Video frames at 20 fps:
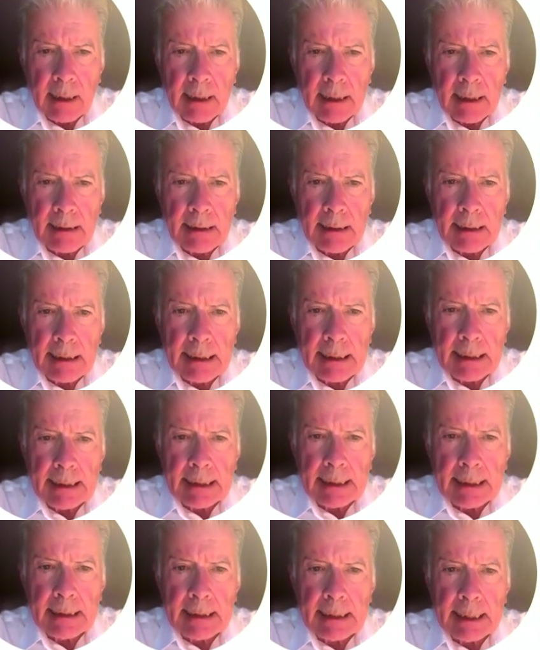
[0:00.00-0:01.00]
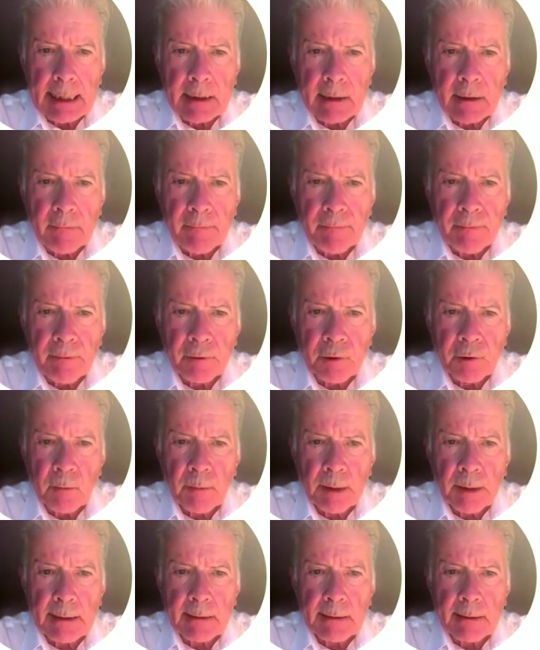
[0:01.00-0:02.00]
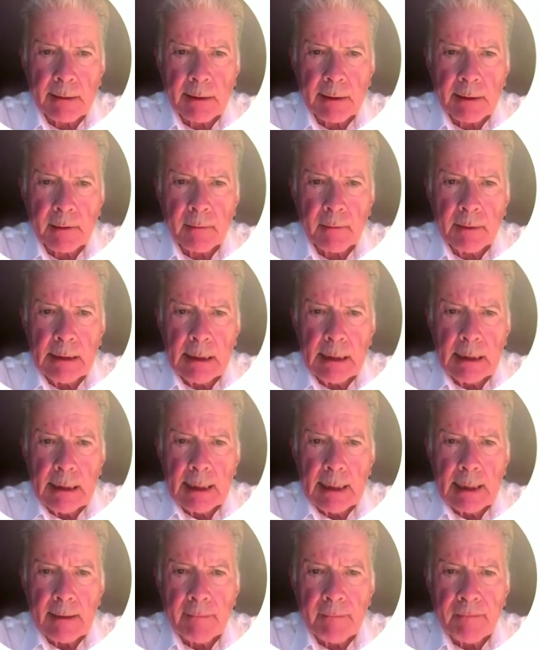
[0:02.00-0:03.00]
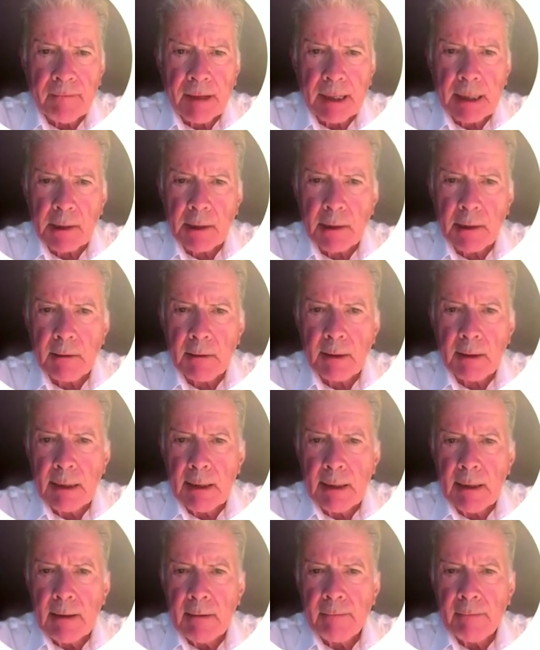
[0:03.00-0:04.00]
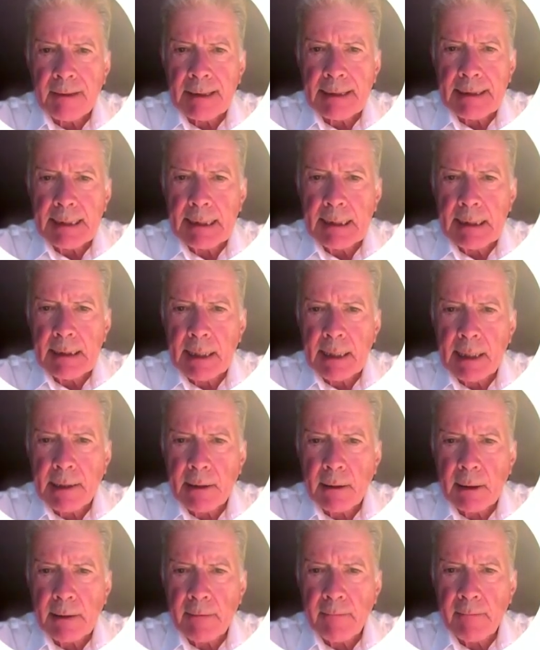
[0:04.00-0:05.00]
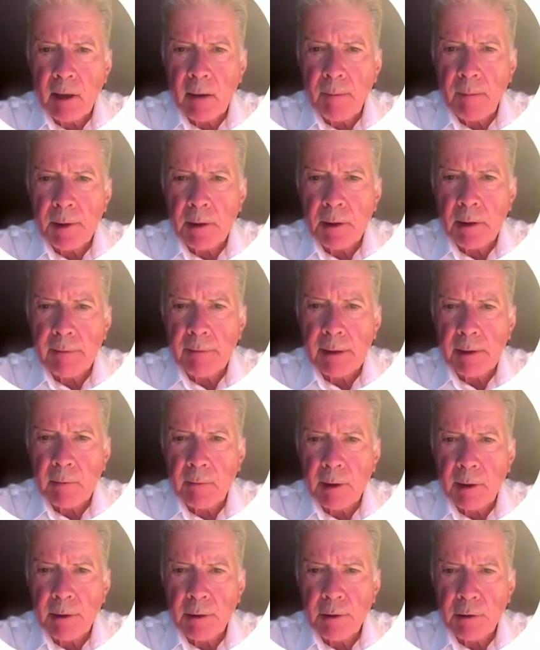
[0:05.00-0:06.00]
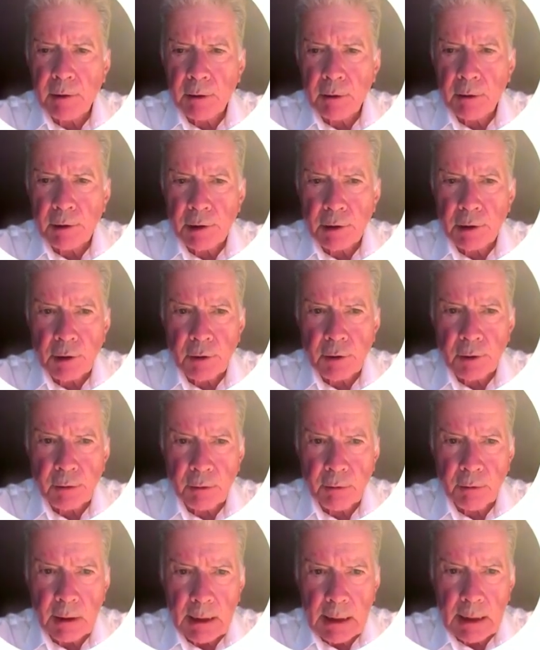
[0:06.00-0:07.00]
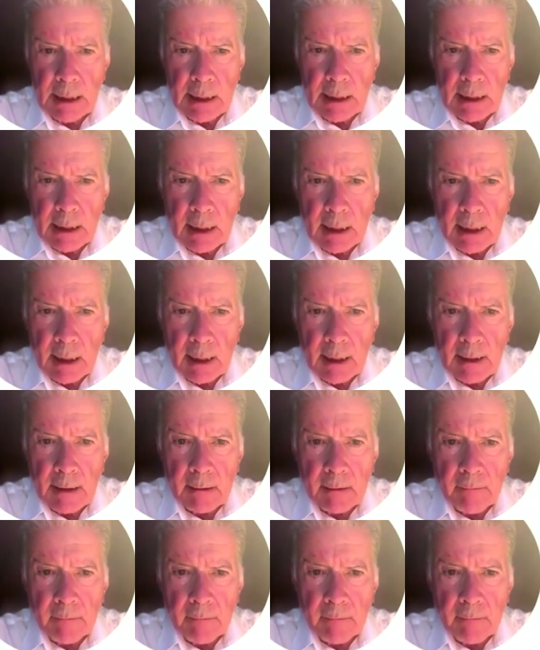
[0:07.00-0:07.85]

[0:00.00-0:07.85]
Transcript: indicating that the Fusobacterium infection facilitates the development of endometriosis through the